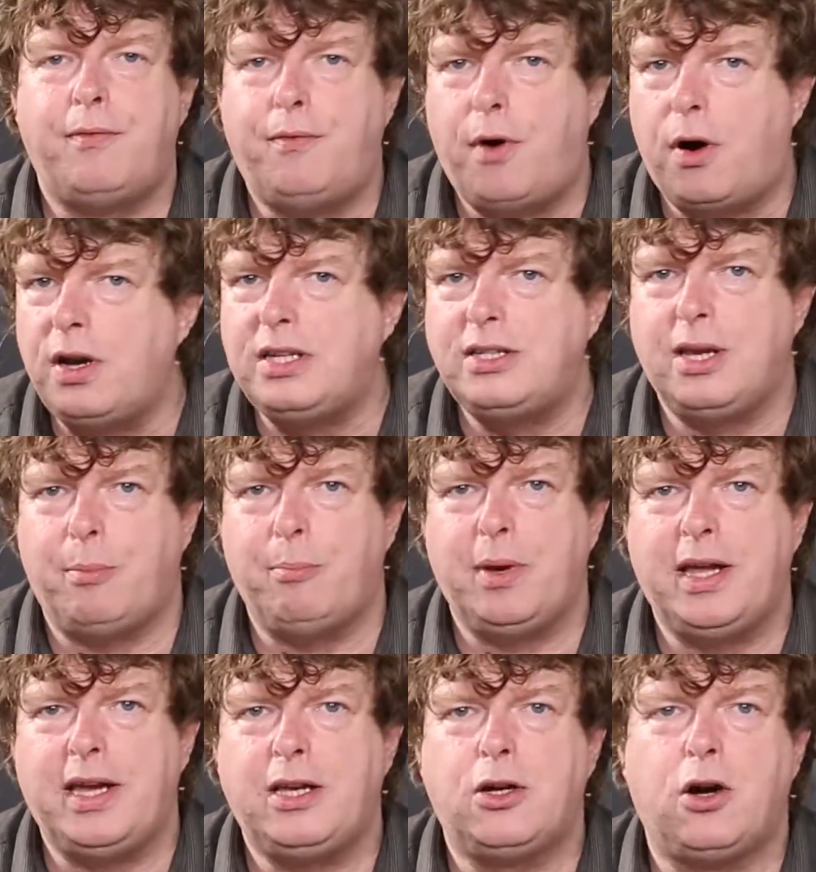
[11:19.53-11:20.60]
very
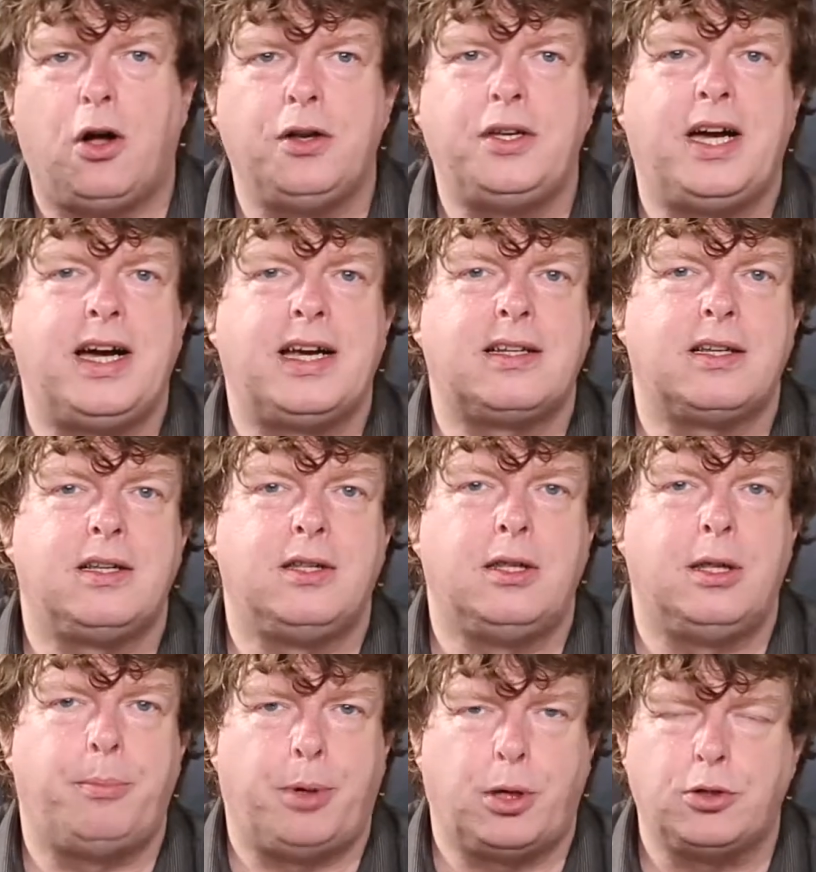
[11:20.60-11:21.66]
simply contact
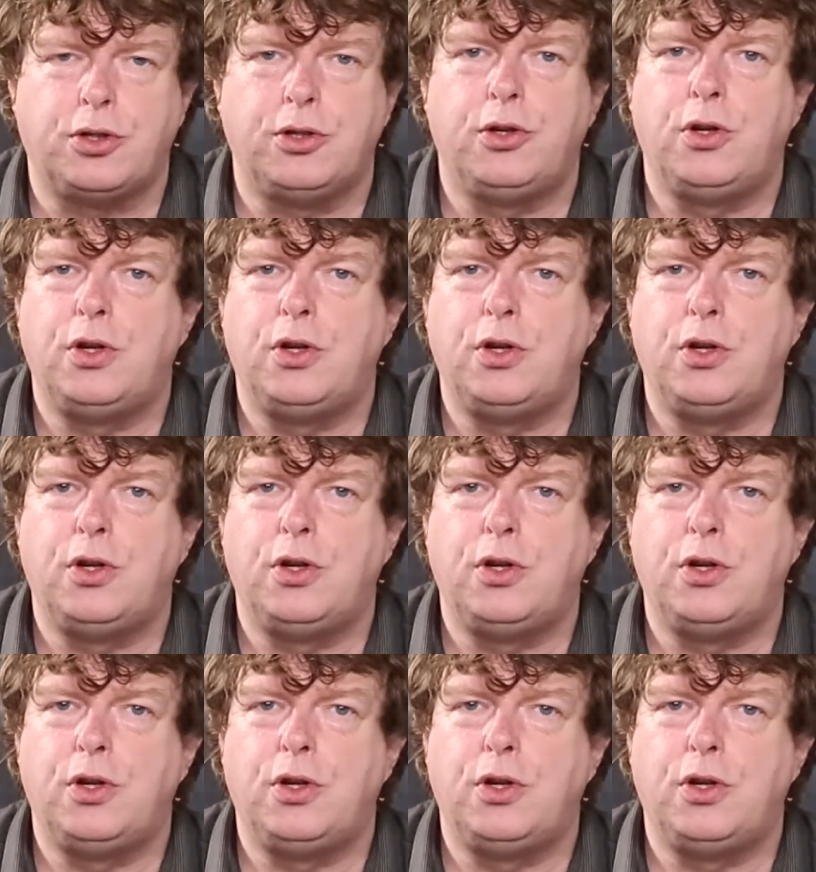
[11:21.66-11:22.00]
the person